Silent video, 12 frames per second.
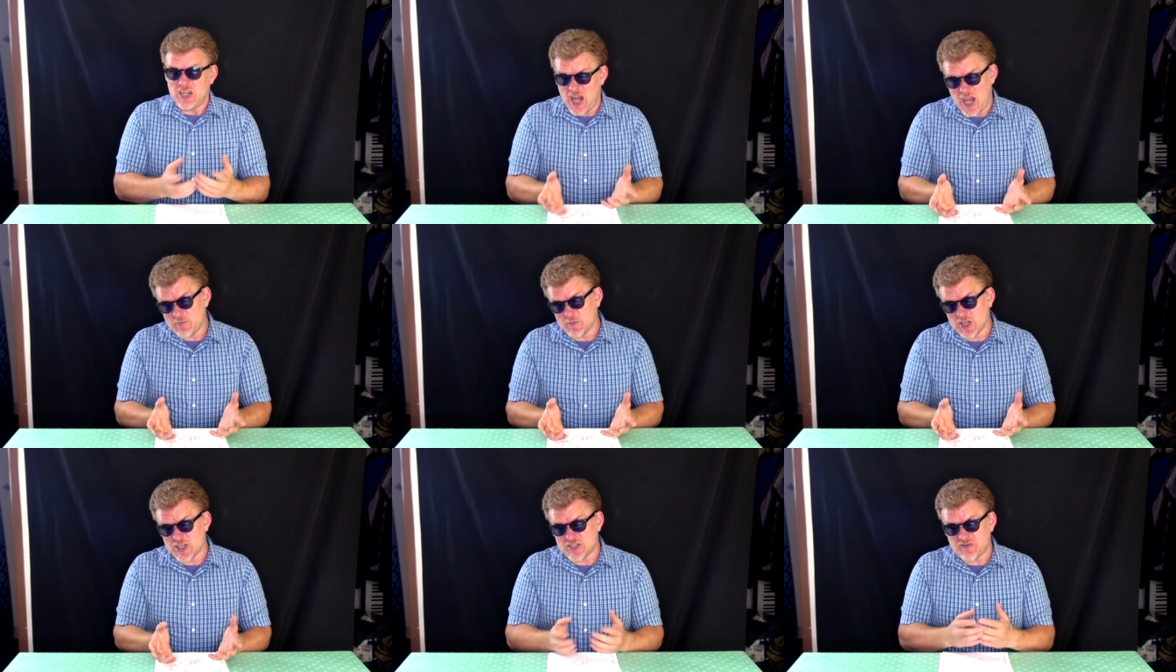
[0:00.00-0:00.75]

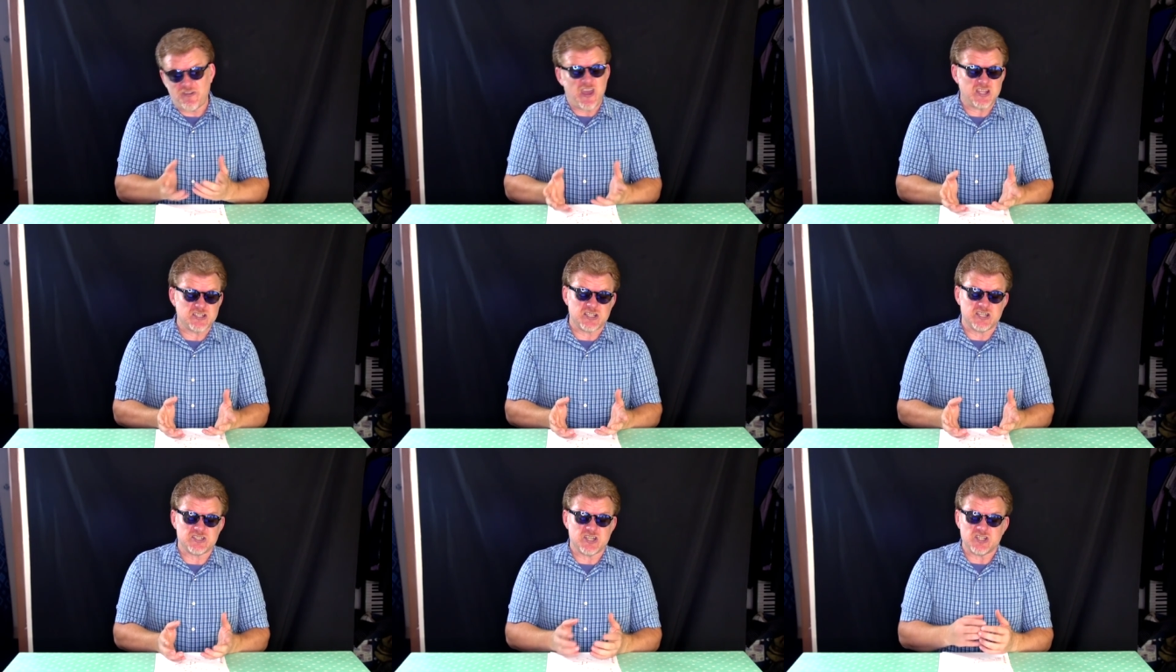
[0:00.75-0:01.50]
nameless,
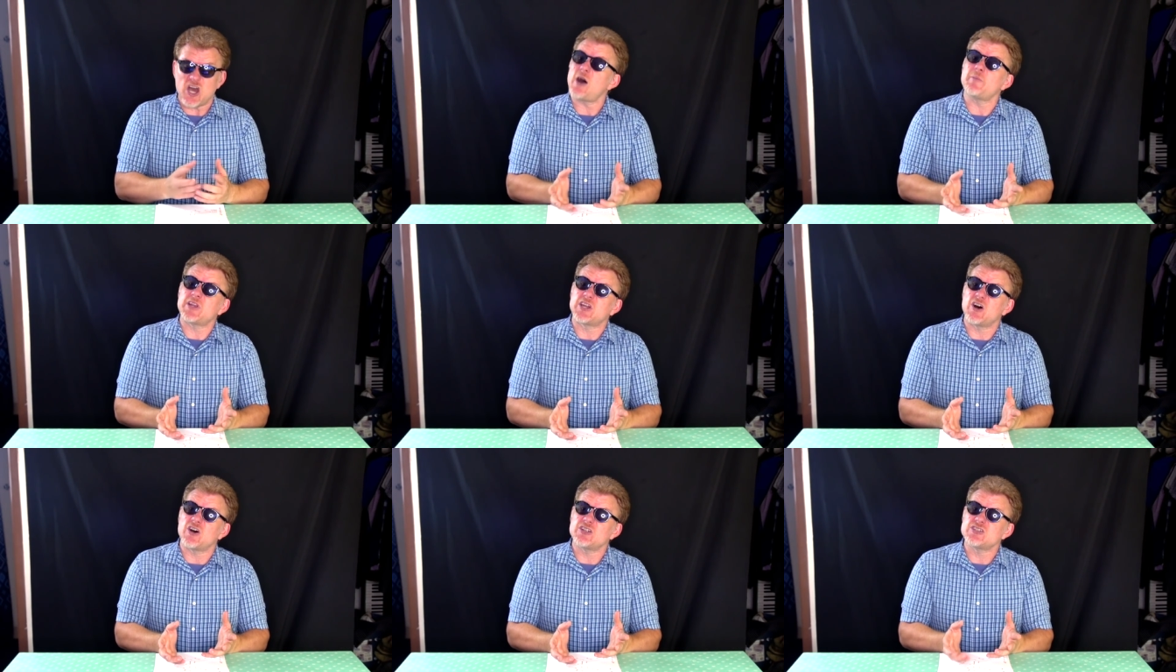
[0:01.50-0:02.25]
faceless
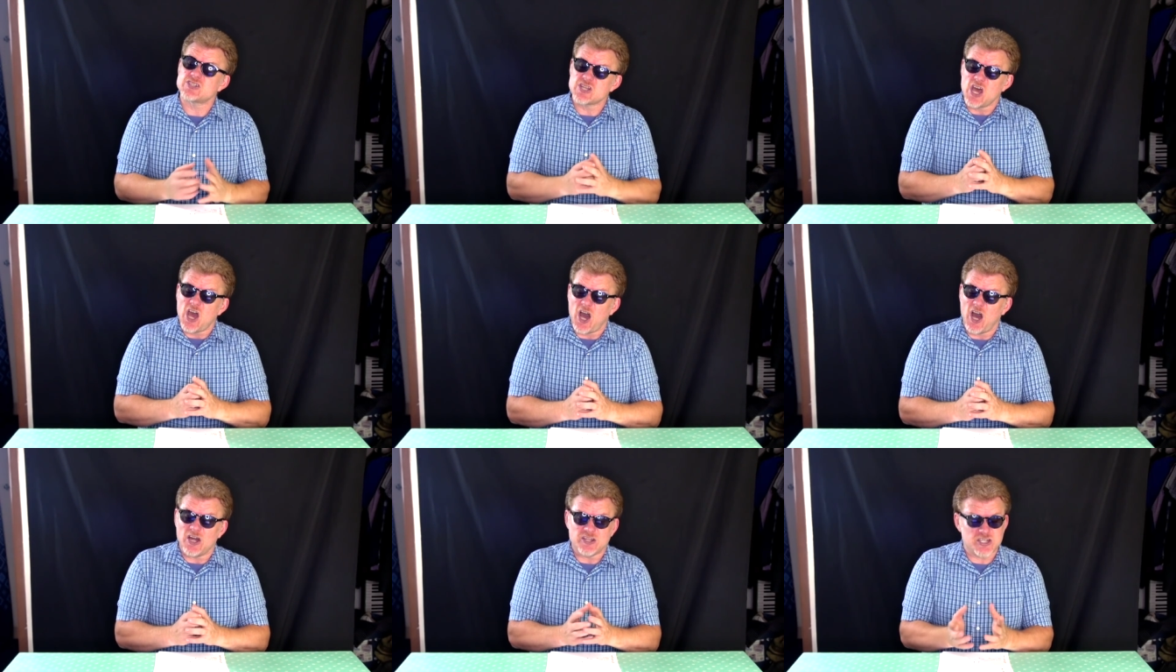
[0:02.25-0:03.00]
automatons
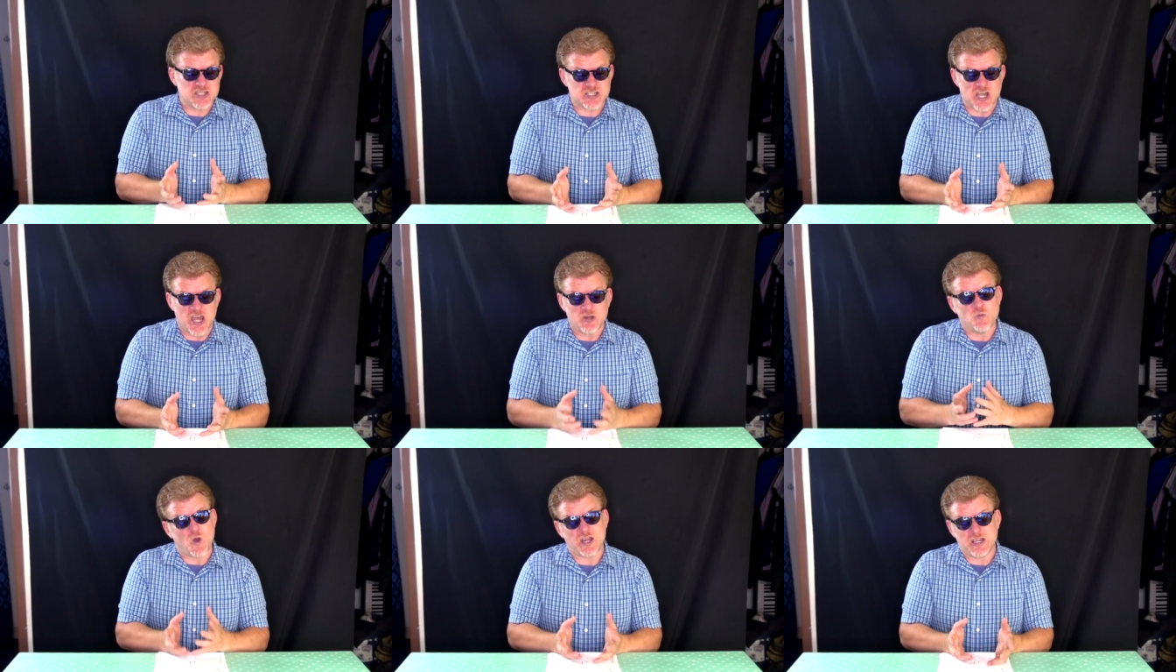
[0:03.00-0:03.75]

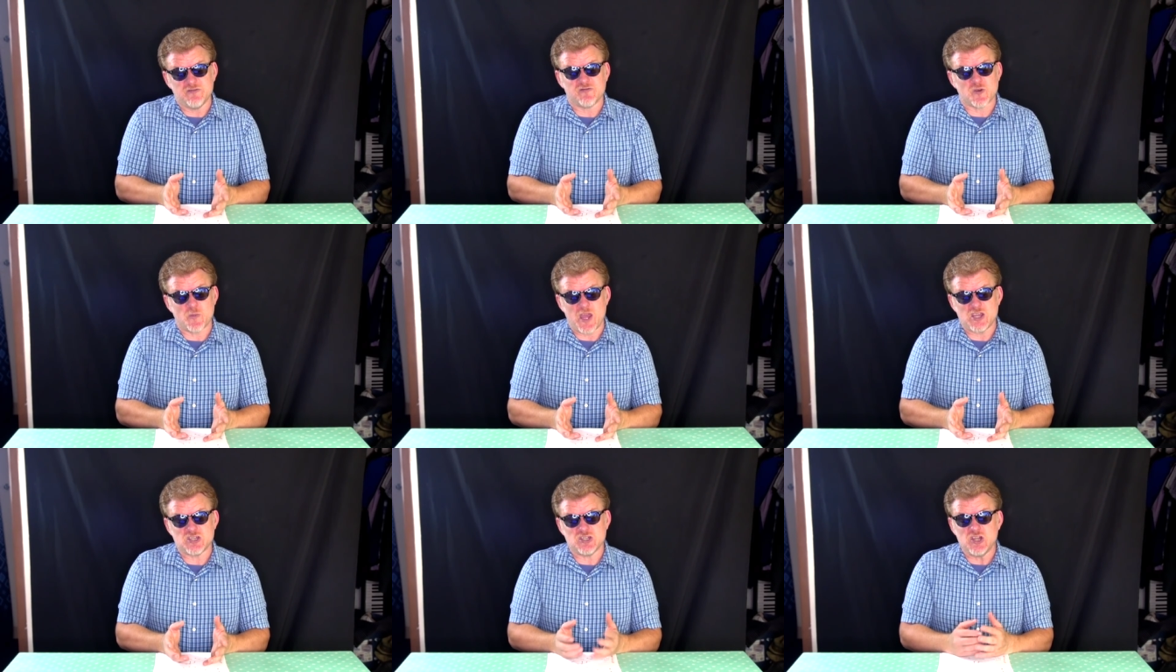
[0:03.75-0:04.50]
decide what
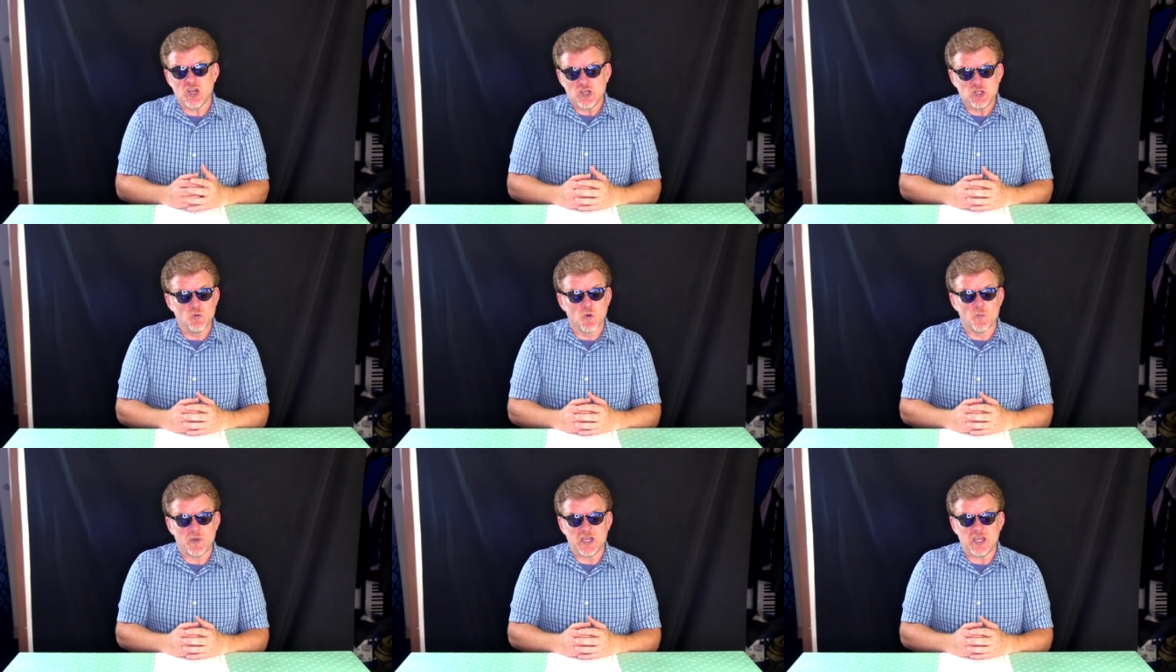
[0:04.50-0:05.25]
information you
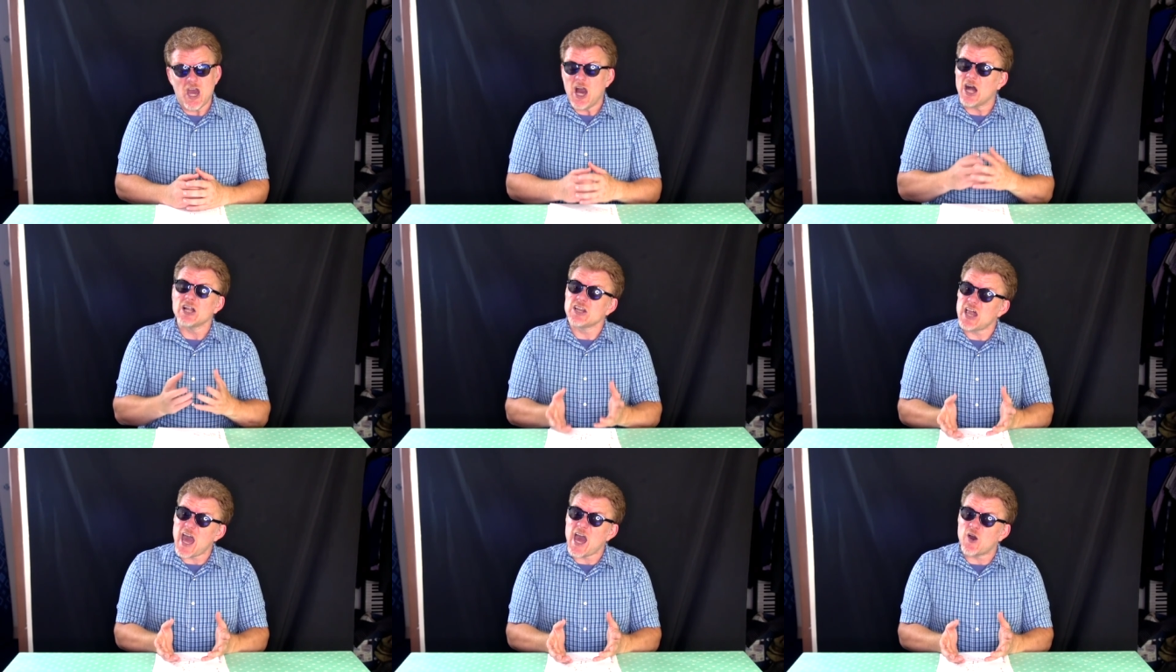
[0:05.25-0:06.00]
will be
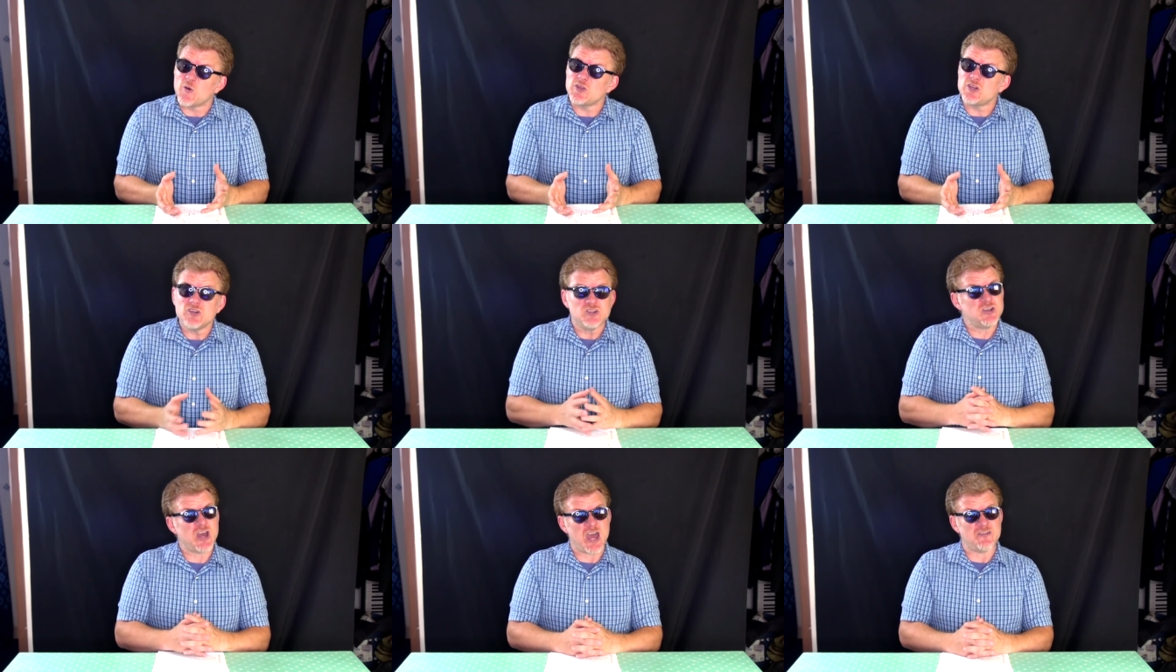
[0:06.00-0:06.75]
allowed
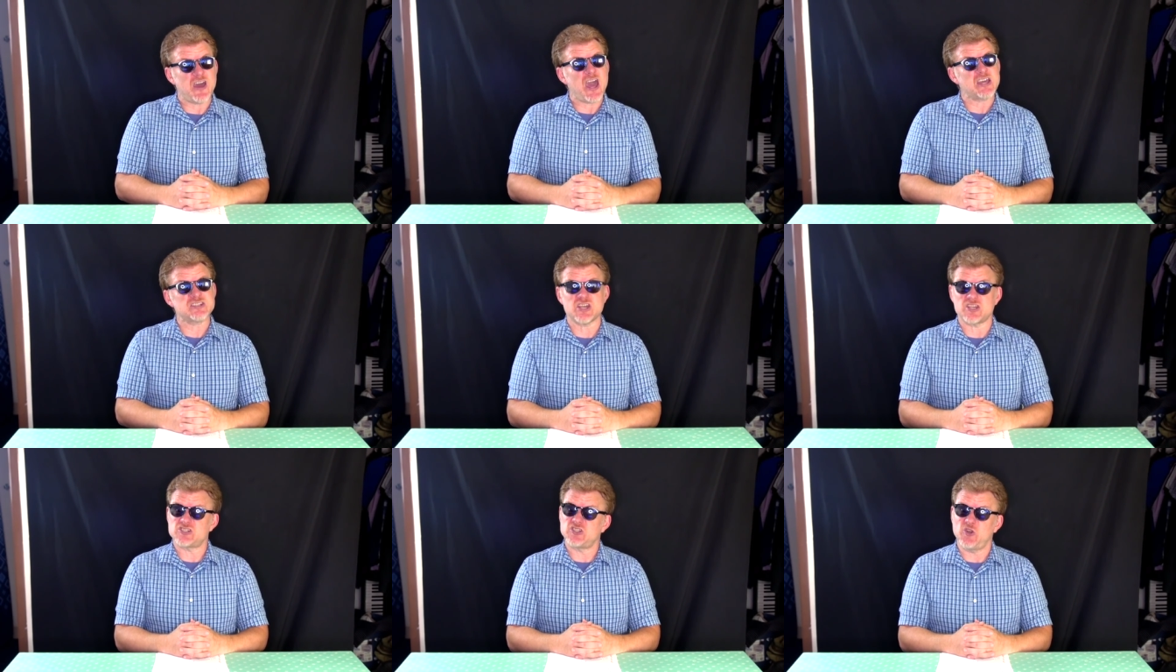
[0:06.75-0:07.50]
to have
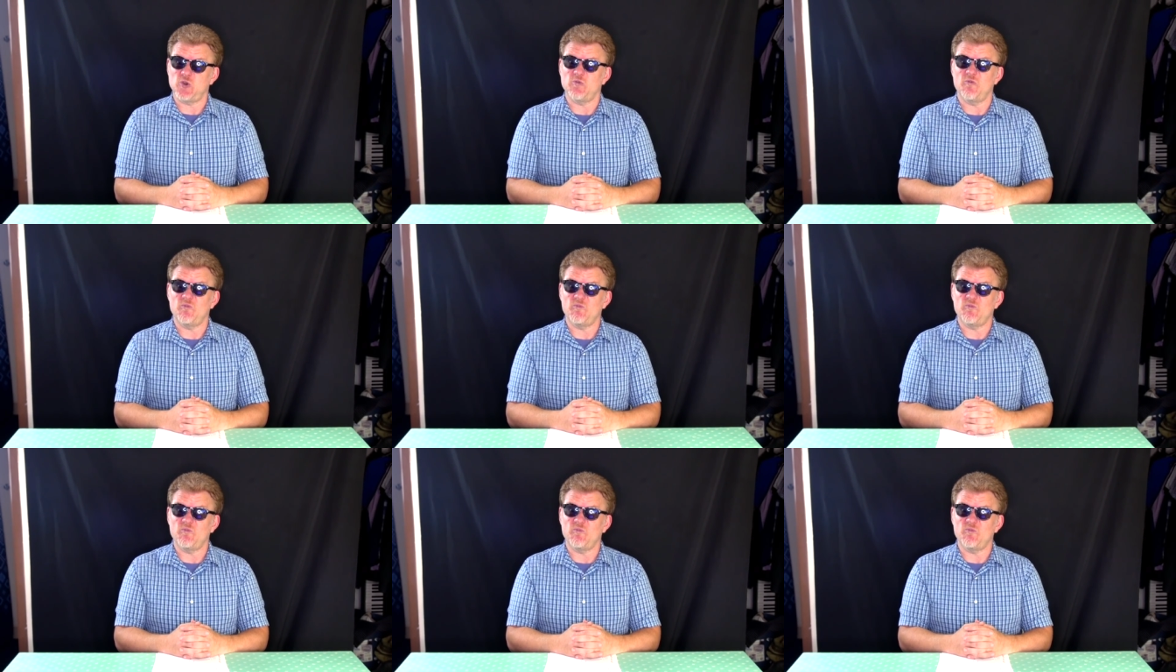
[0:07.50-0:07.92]
access to?